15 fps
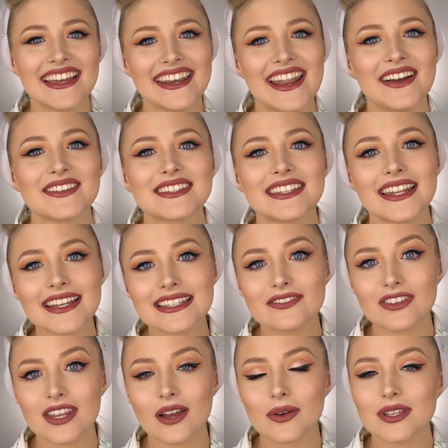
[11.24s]
Now, today's
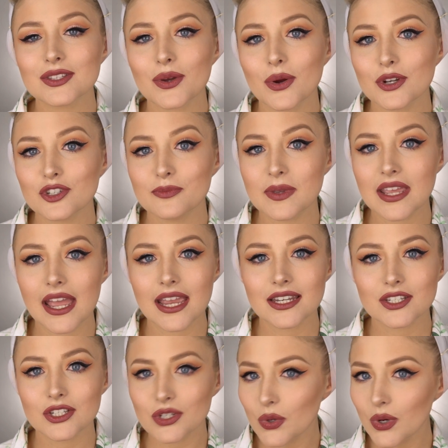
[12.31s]
video is going to be a
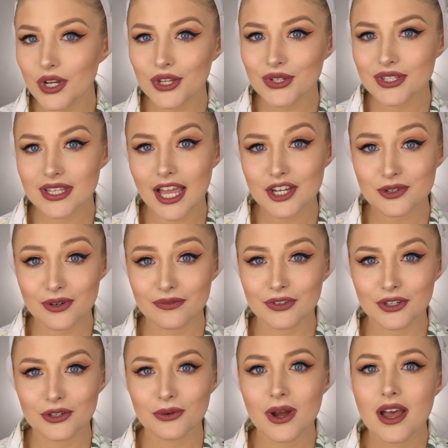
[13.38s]
tutorial /
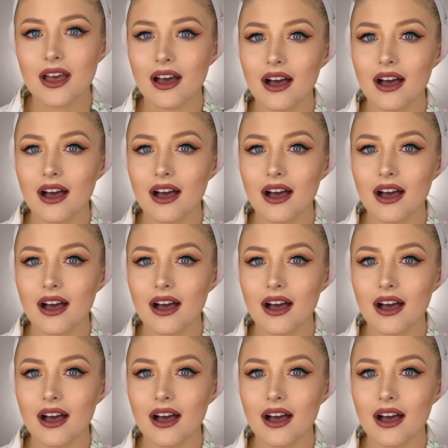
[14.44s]
review